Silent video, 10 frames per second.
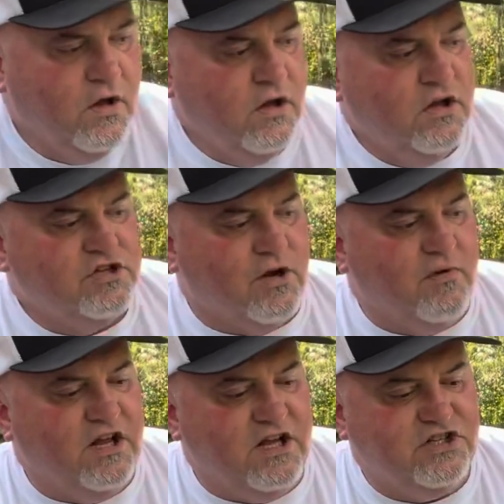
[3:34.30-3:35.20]
some of
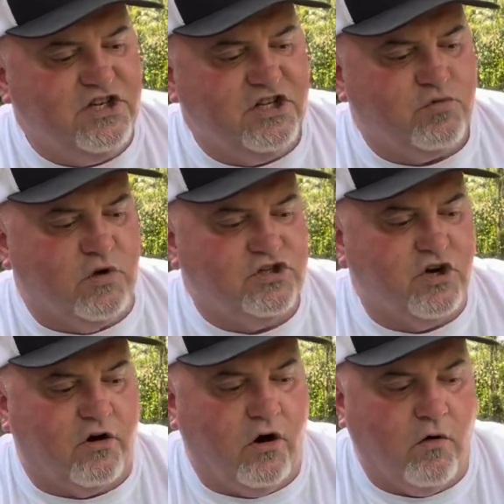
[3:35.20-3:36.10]
the easiest ones to
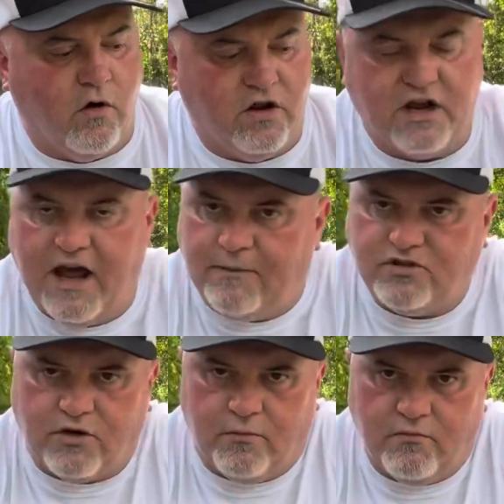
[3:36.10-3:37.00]
grow are the
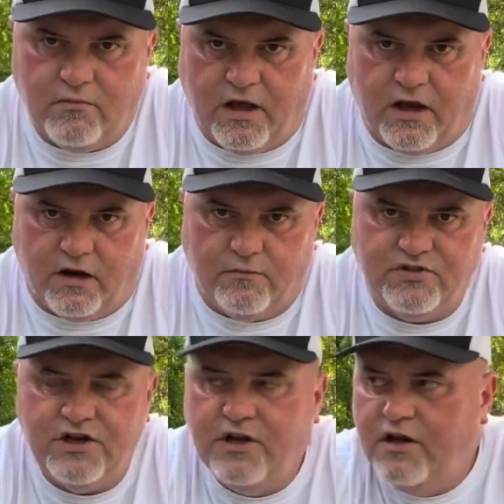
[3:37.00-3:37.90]
capsicum
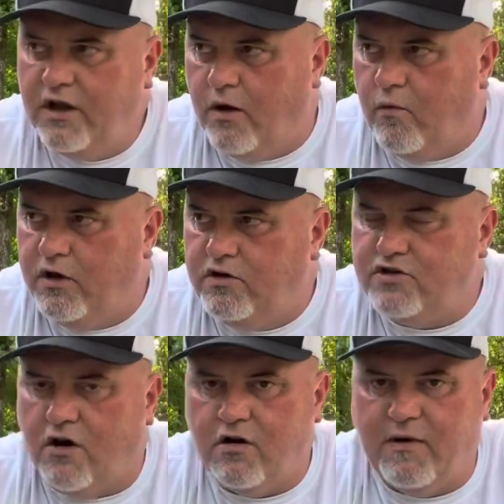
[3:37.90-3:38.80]
annuums. And when you
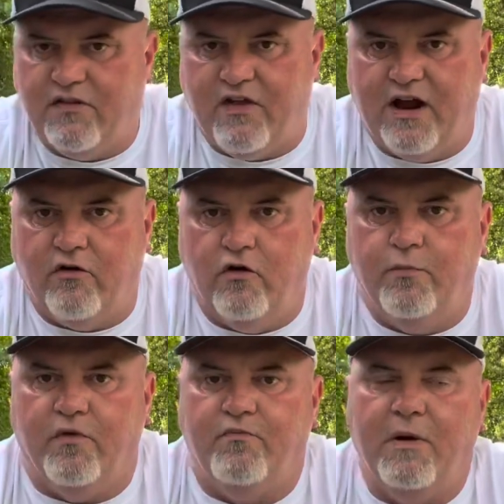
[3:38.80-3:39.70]
talk about that
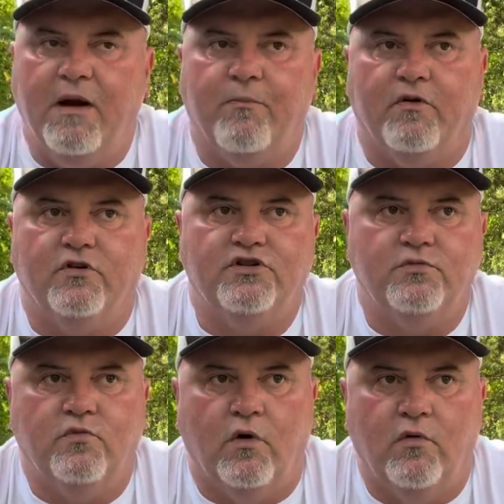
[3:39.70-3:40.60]
group of peppers,
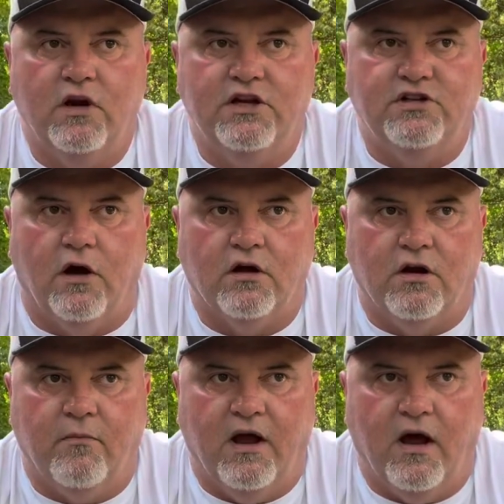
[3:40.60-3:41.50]
we're really talking
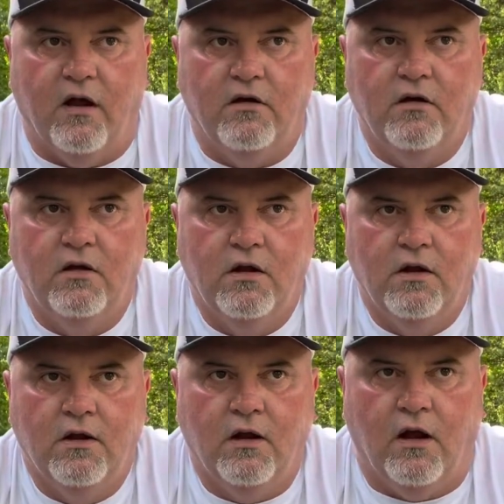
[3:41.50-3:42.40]
about,
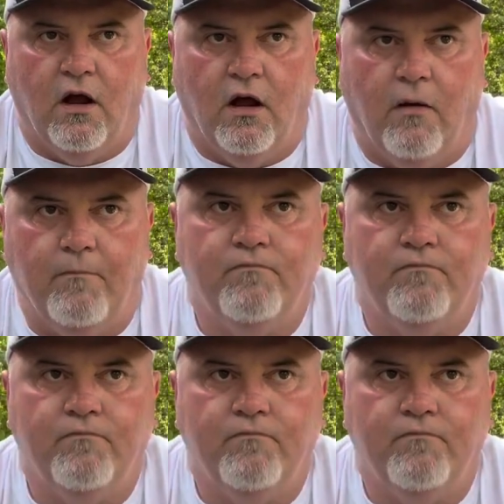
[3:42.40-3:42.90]
and